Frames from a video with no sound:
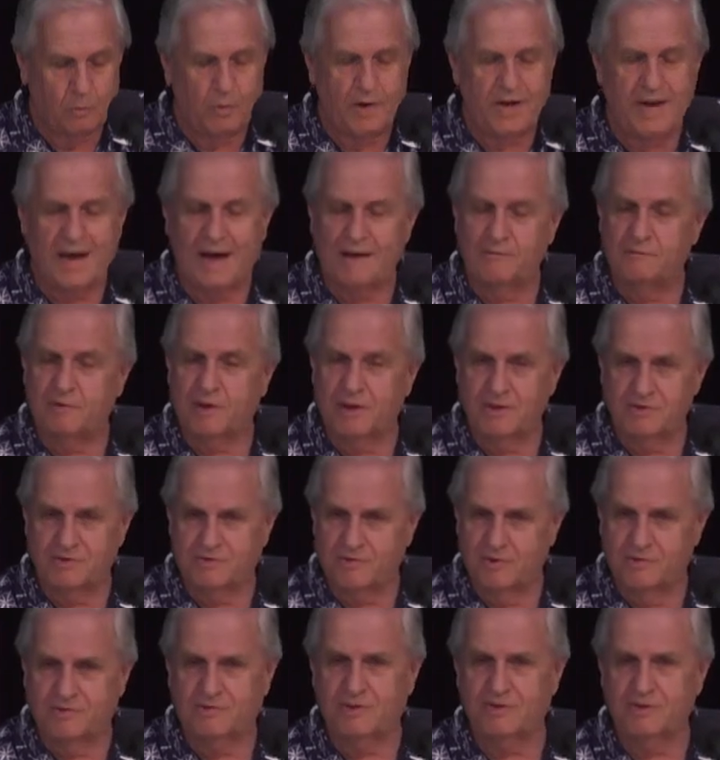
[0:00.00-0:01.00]
we have
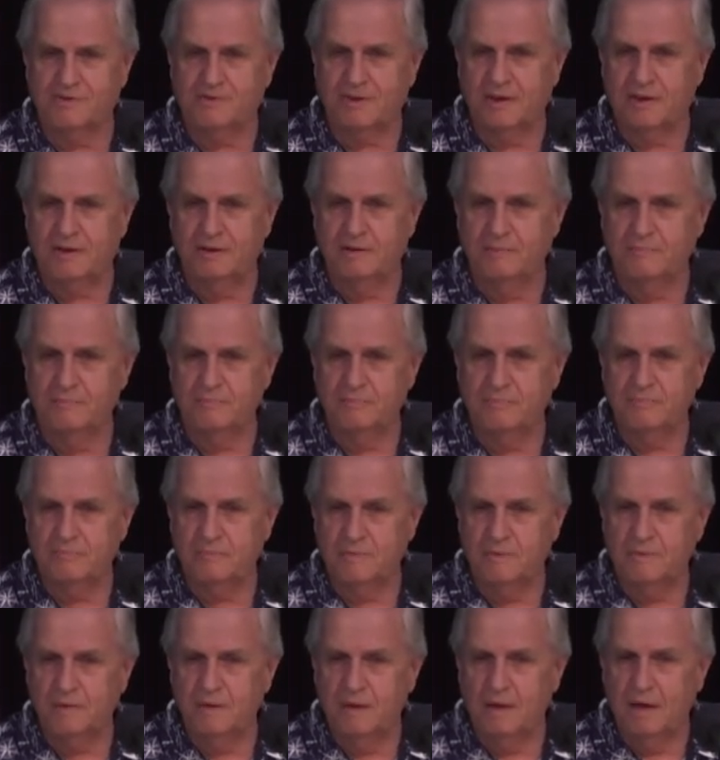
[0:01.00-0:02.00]
consistency.
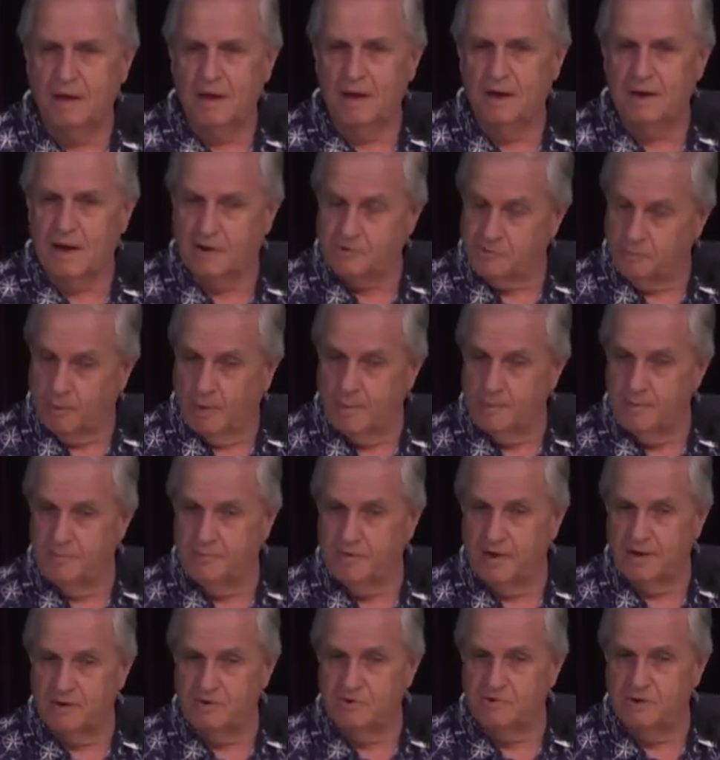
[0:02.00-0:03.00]
And that's why we
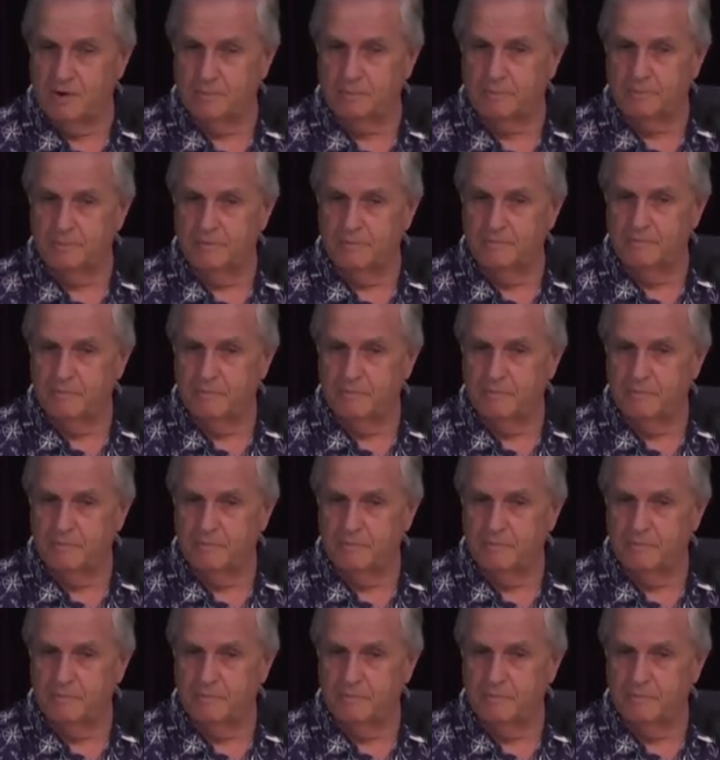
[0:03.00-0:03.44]
fellowship.